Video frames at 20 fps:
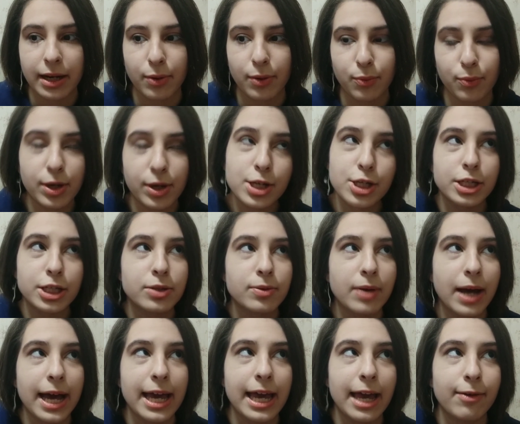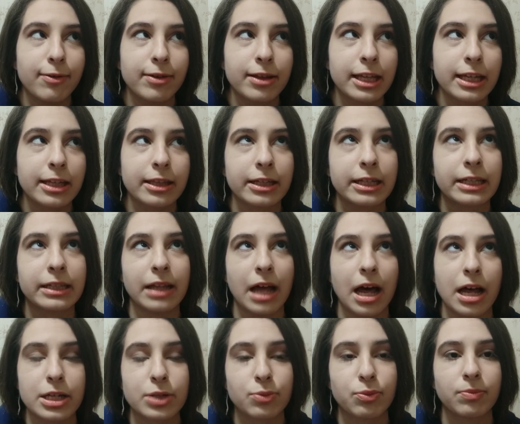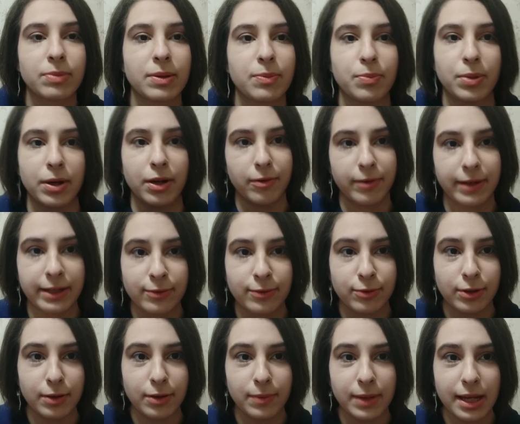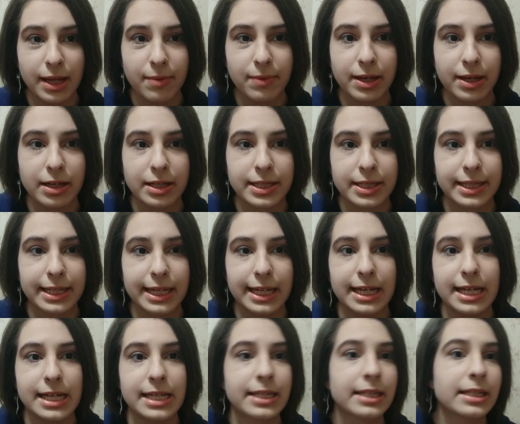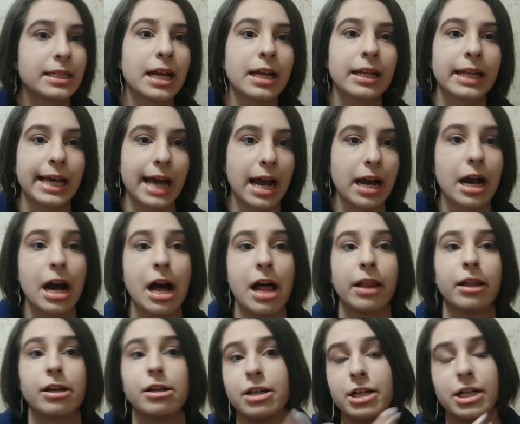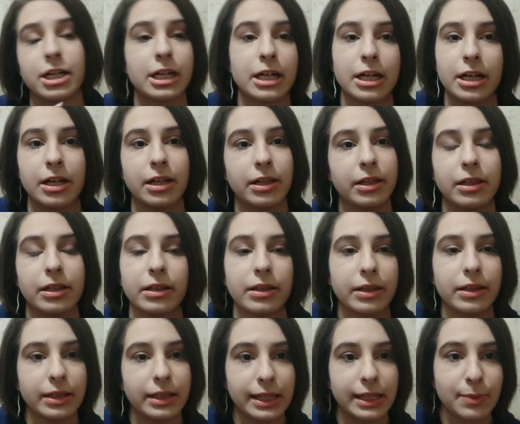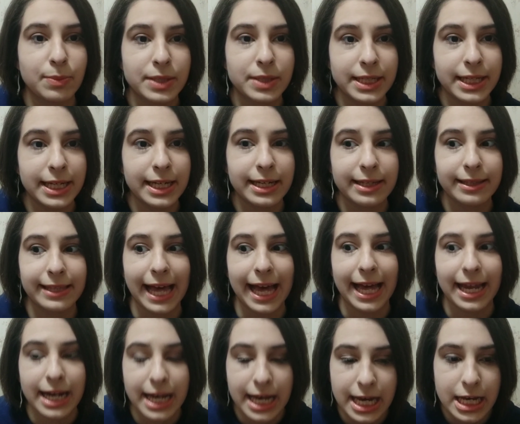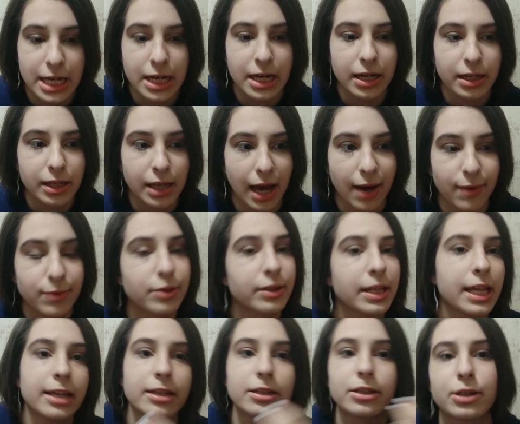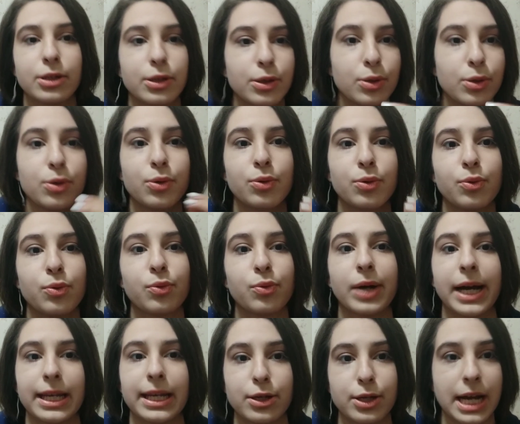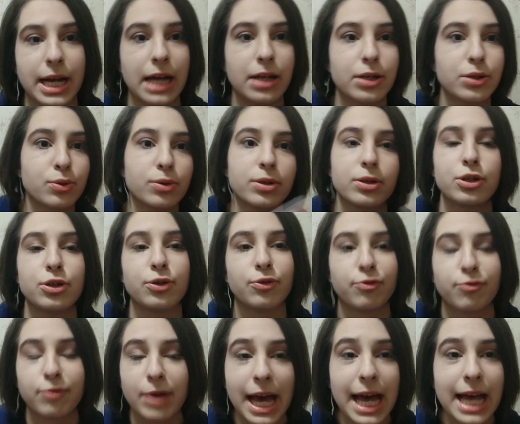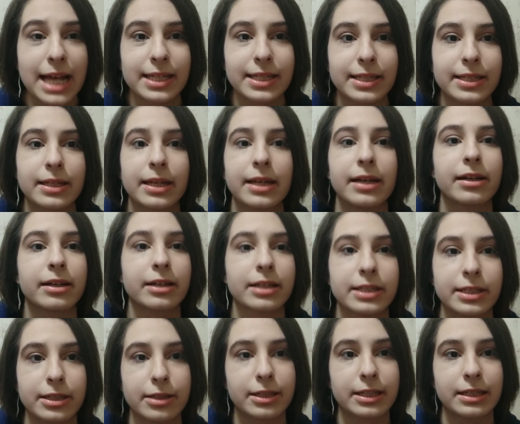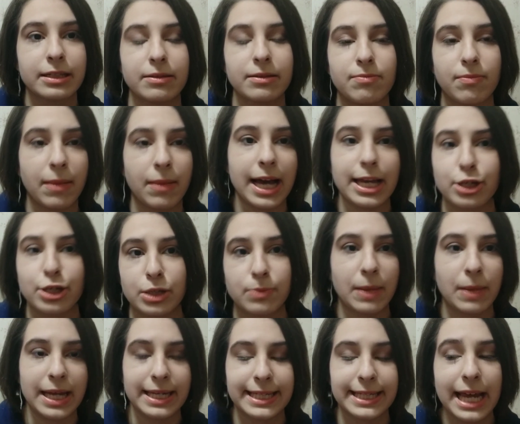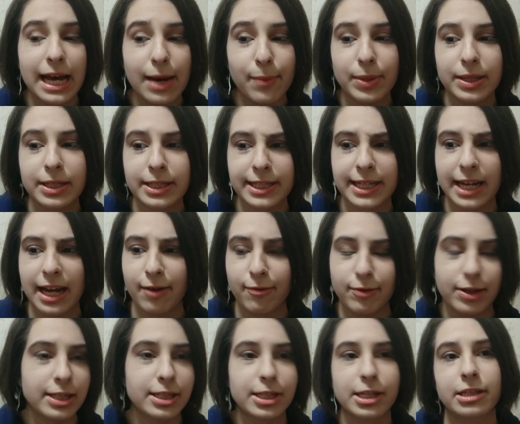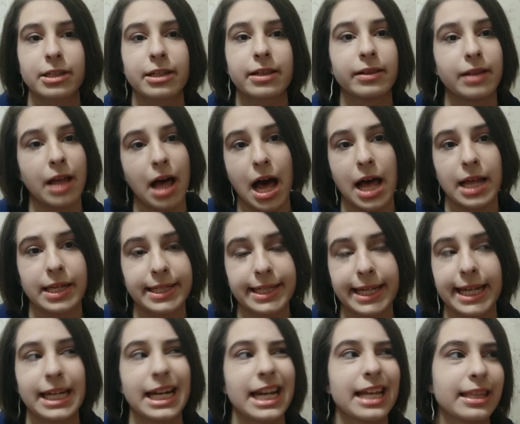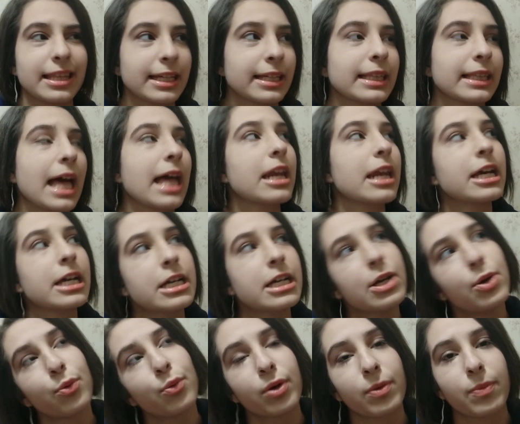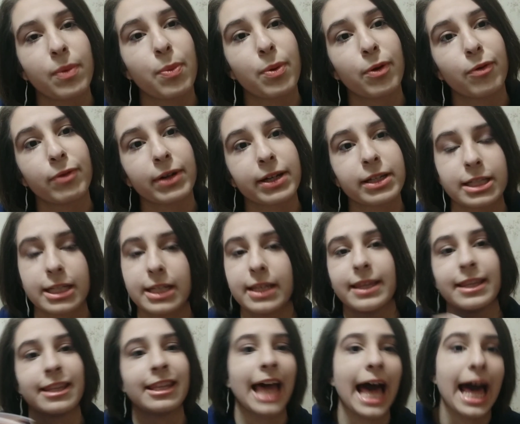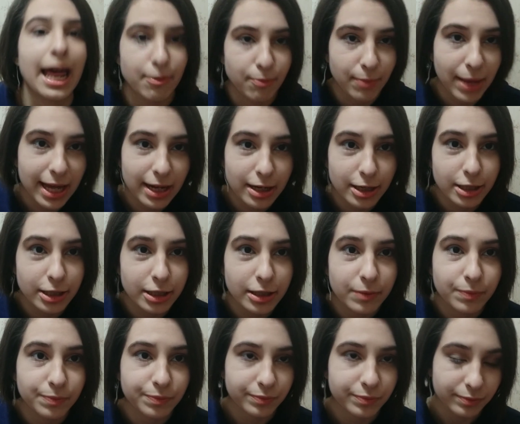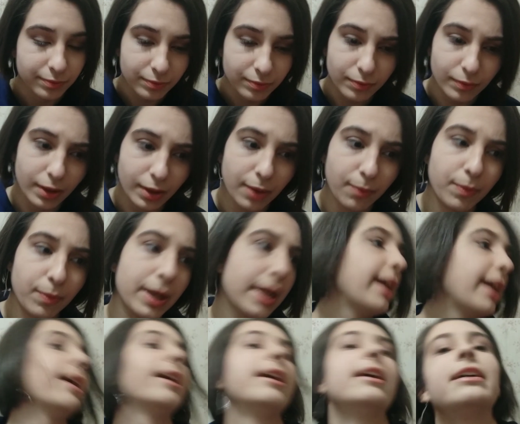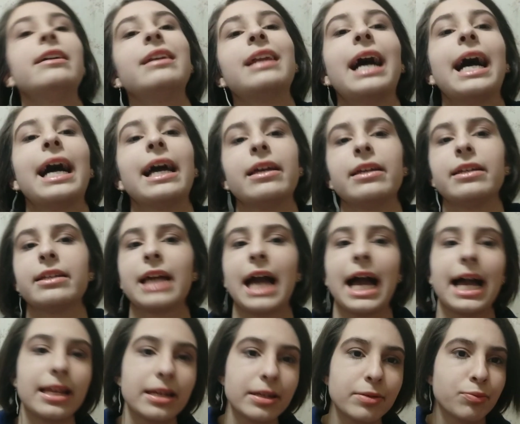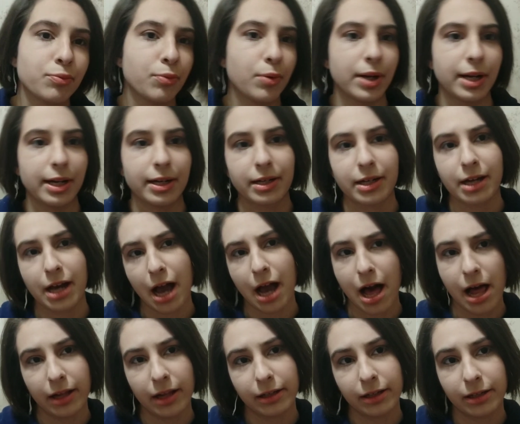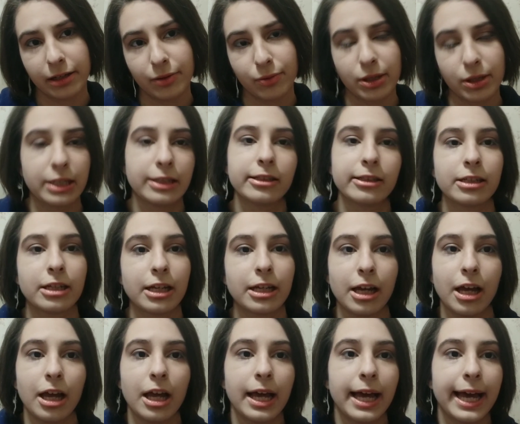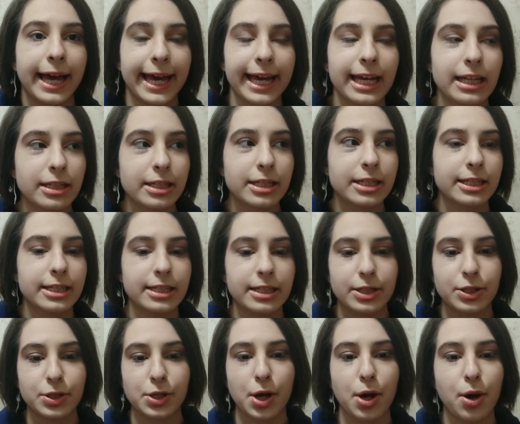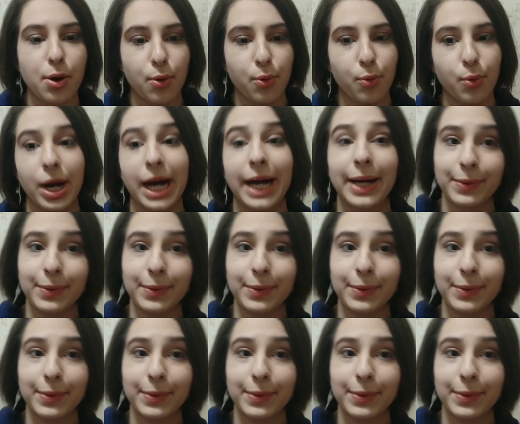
which is why I feel like the gloss would be perfect for me, because it's not like a colored lipstick that you have to like do, and you can't do it too fast because you might just mess up and stuff. It's just gloss, and I think that would be perfect in that matter. but I kind of wanted a color one. And regarding